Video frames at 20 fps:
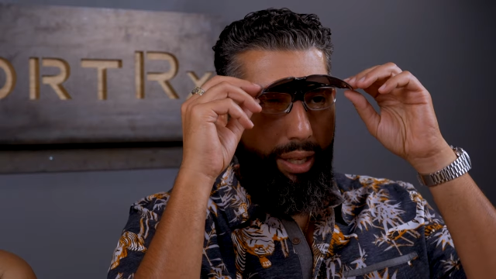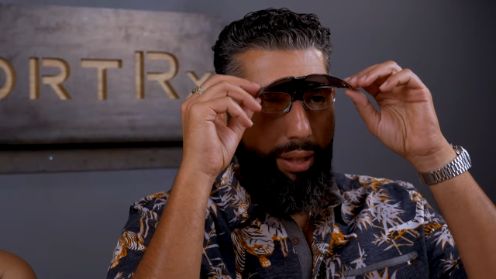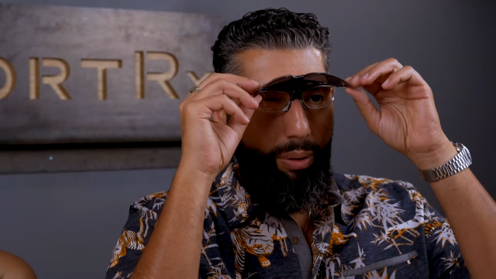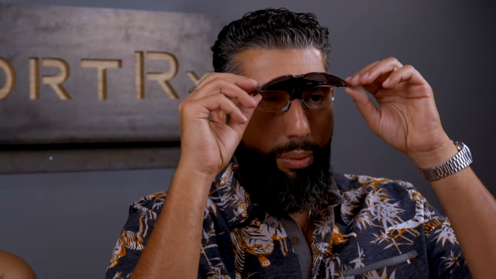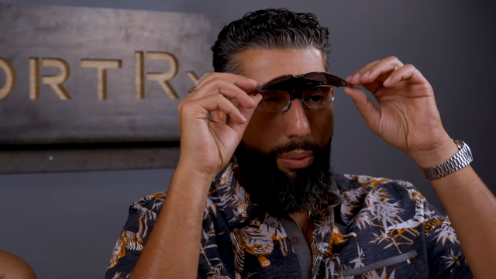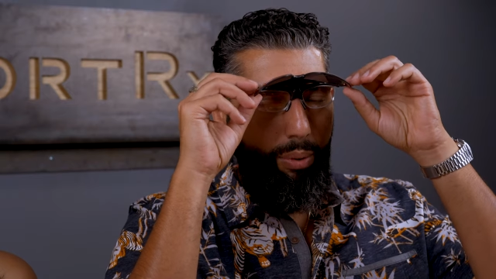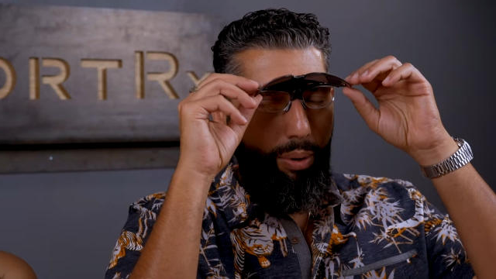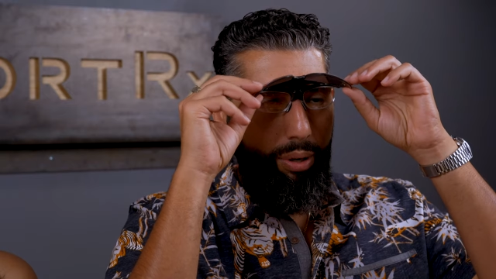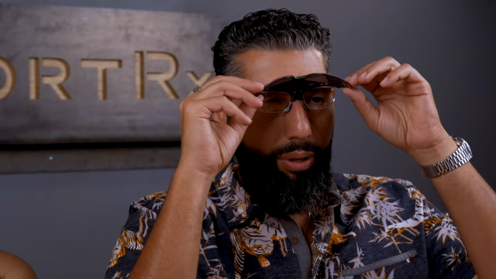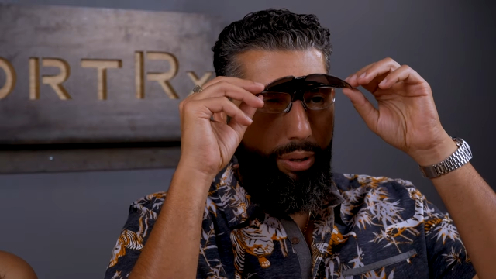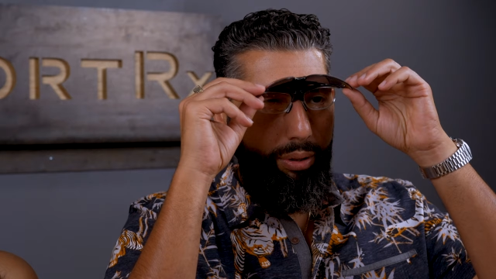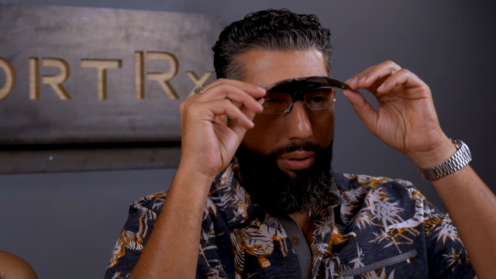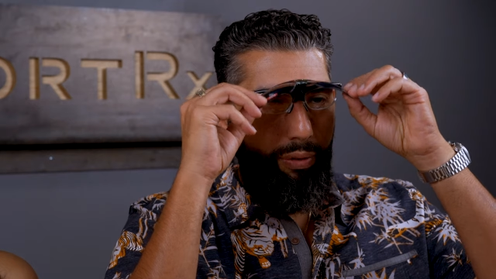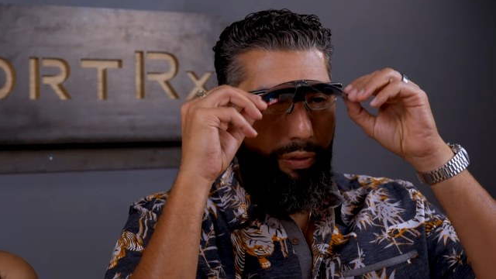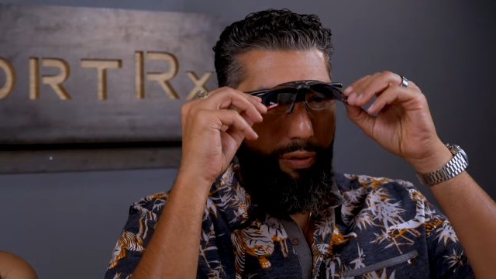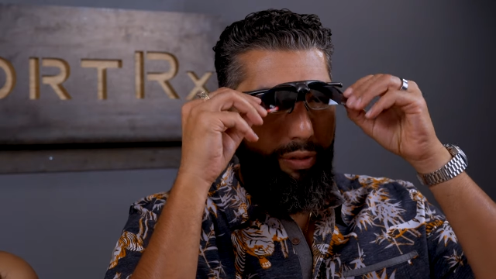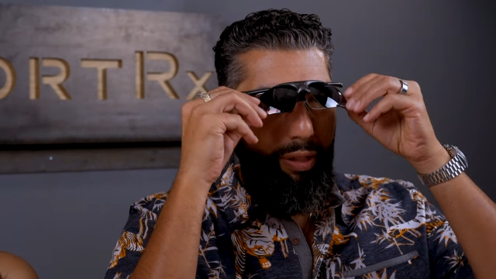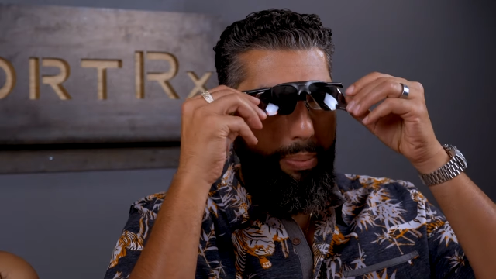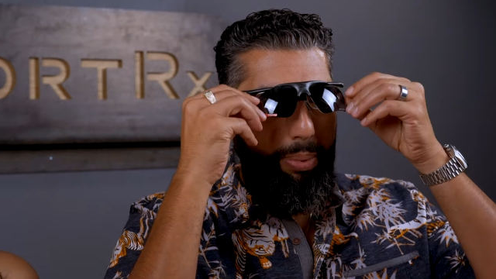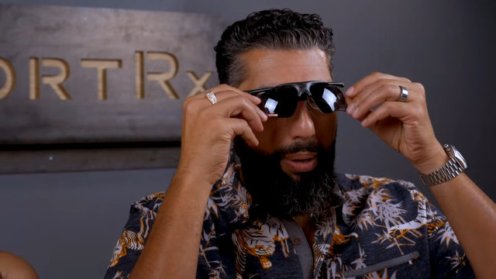in the world,
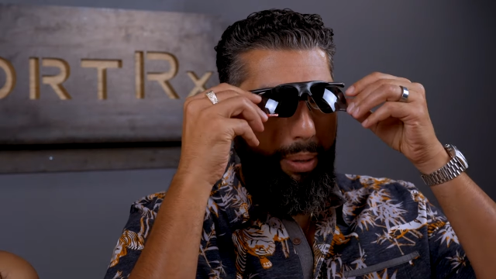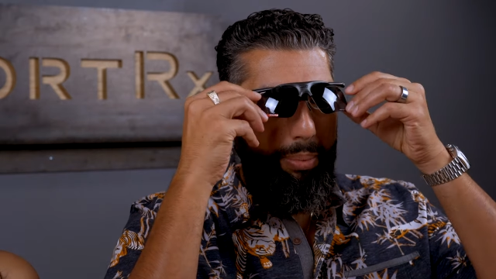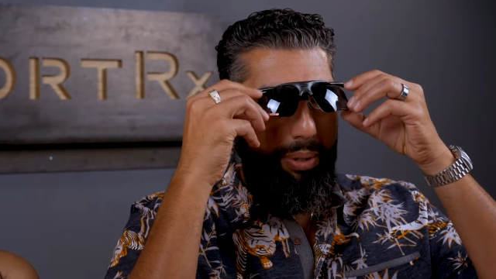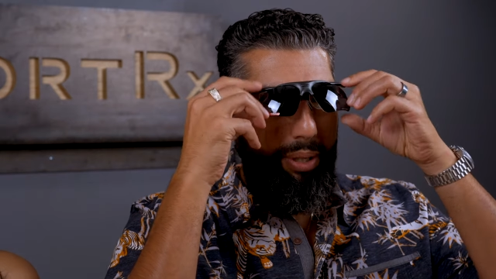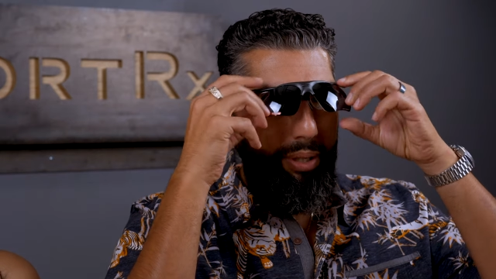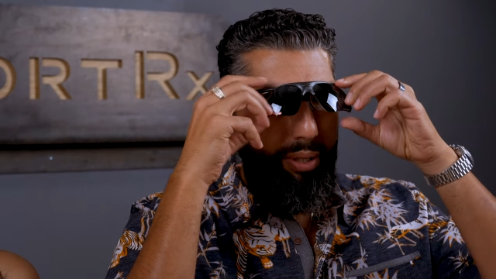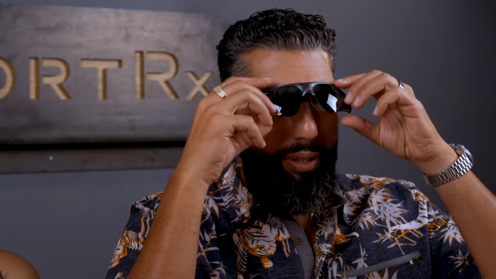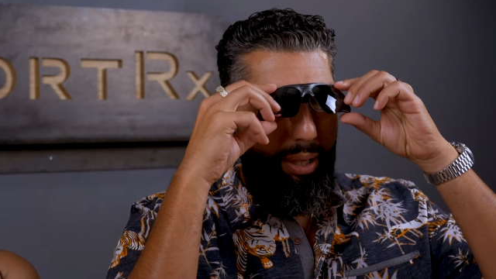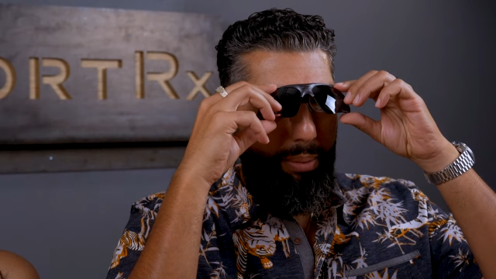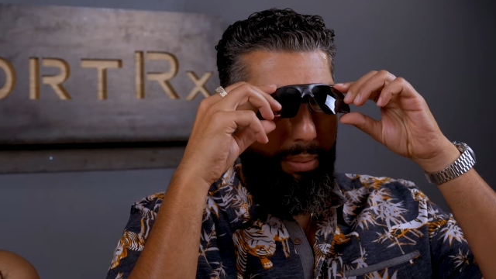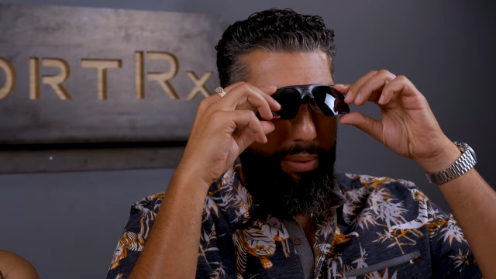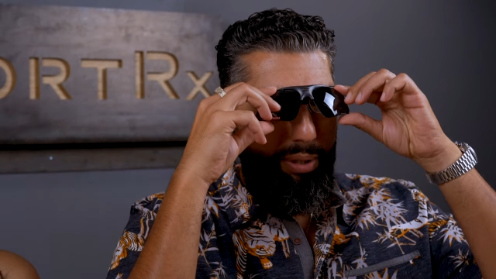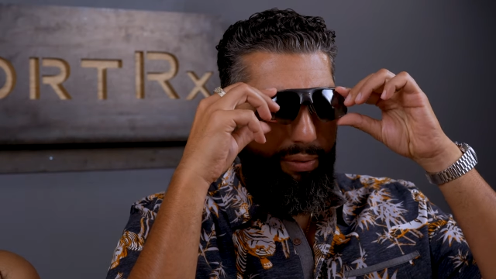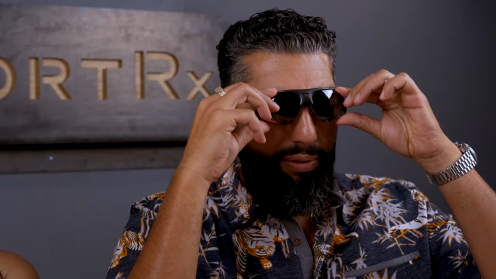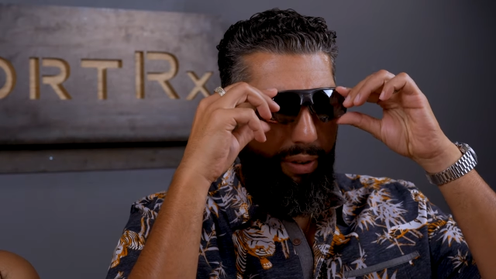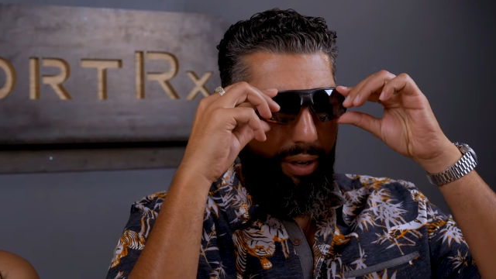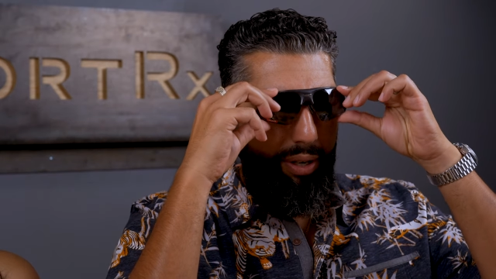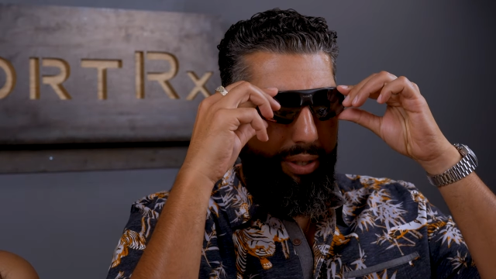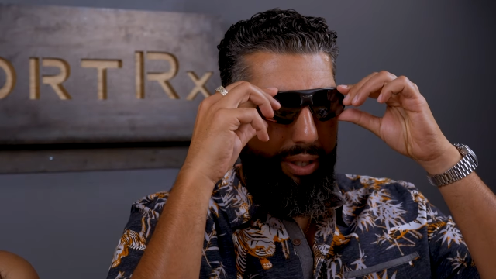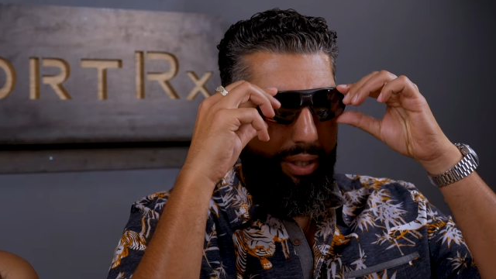flip up system as
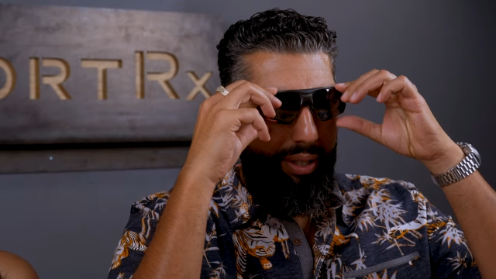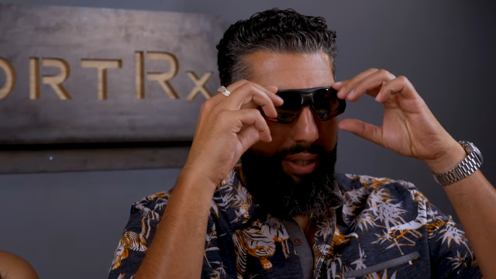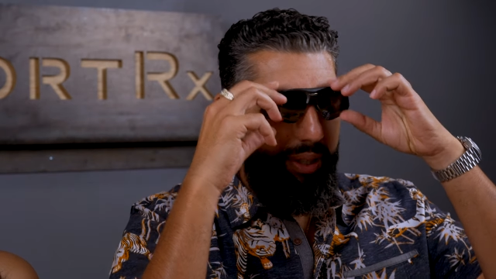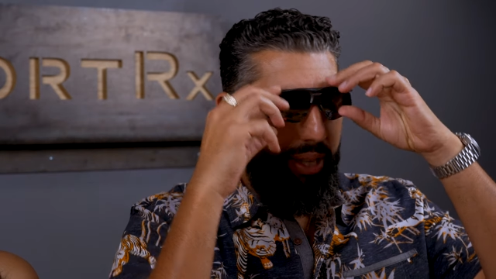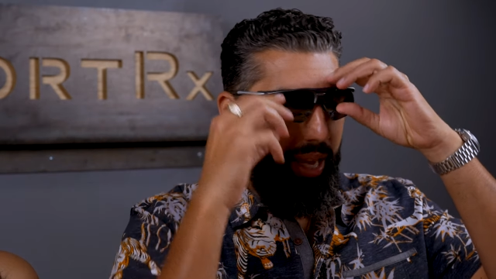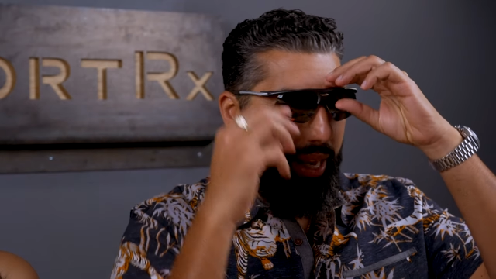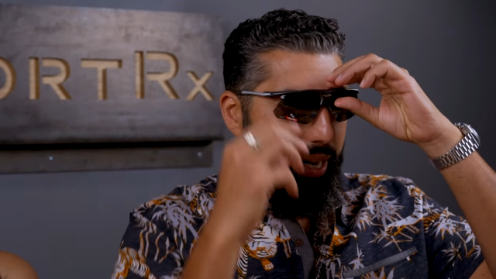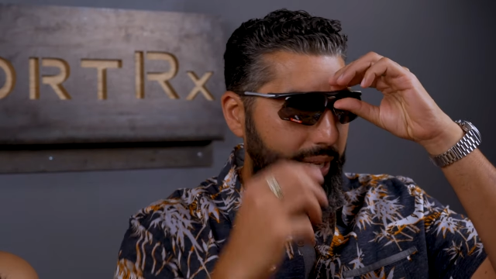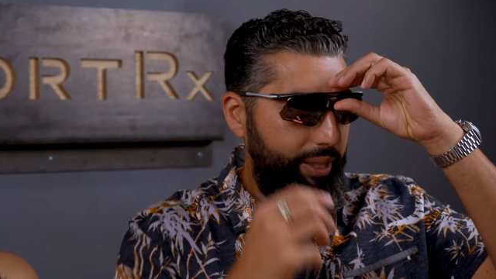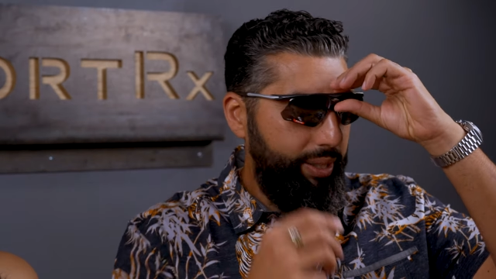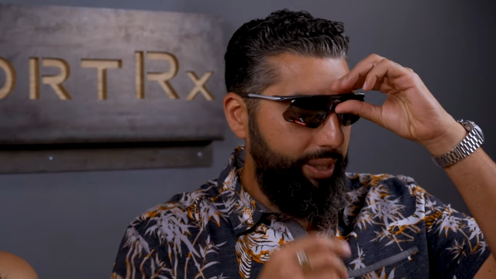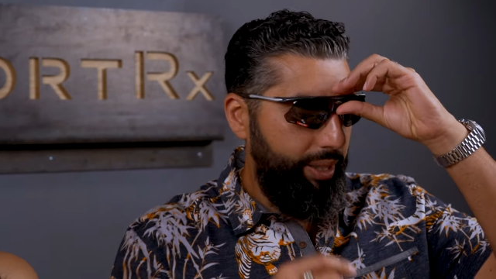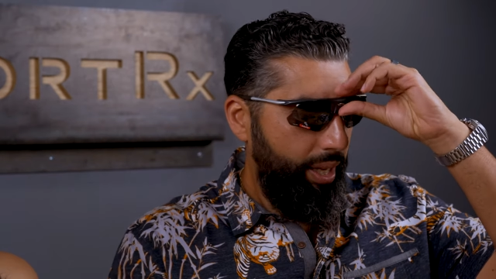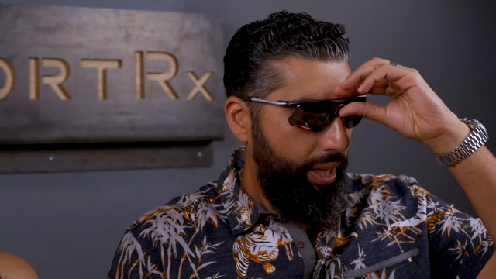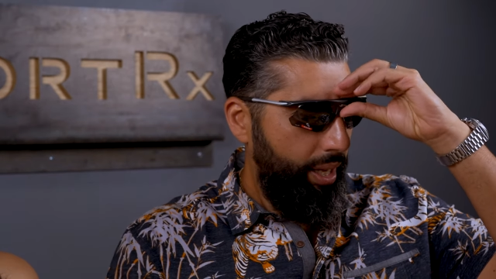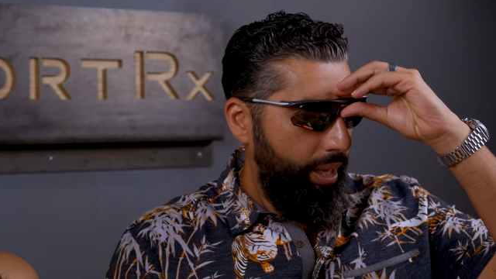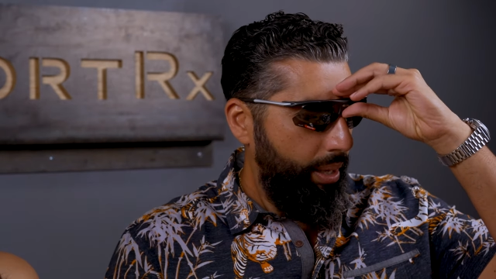far as aesthetics,